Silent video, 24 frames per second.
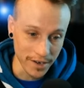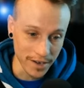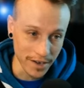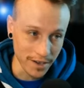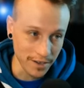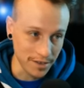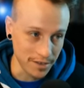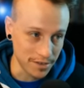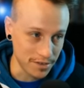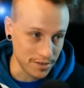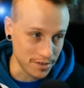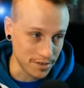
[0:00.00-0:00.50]
right,
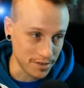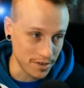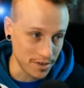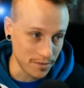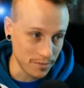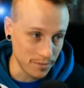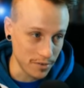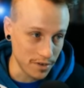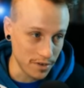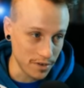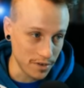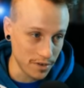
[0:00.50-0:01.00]
now let's just
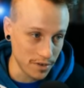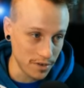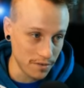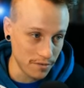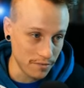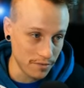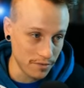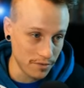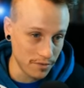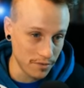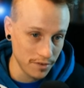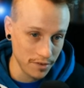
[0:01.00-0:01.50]
get rid
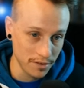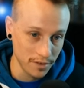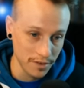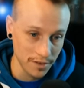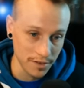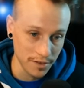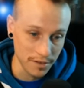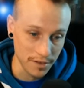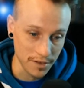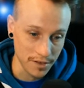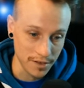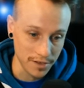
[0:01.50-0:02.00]
of
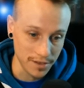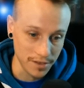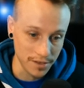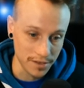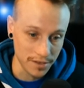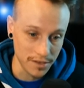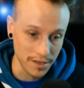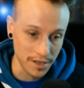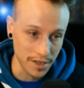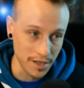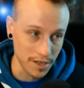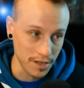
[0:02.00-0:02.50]
this
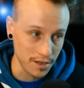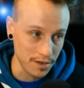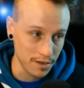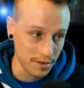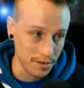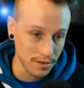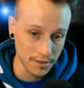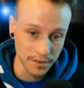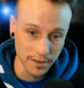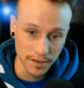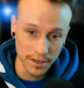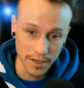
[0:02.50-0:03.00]

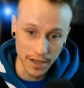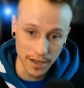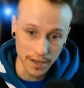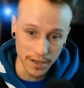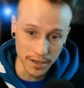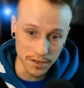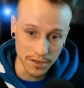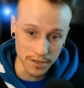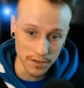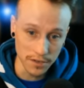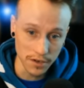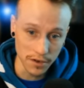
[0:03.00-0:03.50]
stand. And I
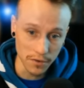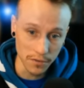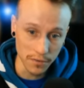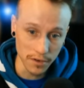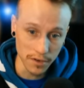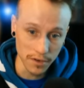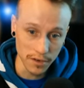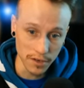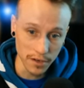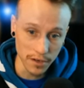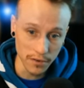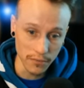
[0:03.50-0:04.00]
can just go
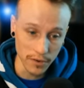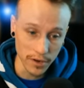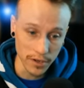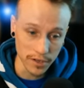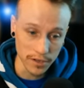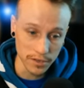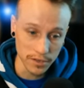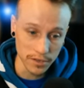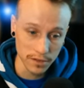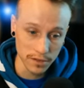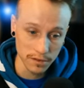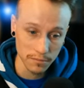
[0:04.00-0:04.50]
in and
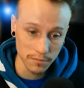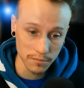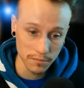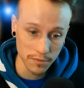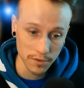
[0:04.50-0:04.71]
erase it.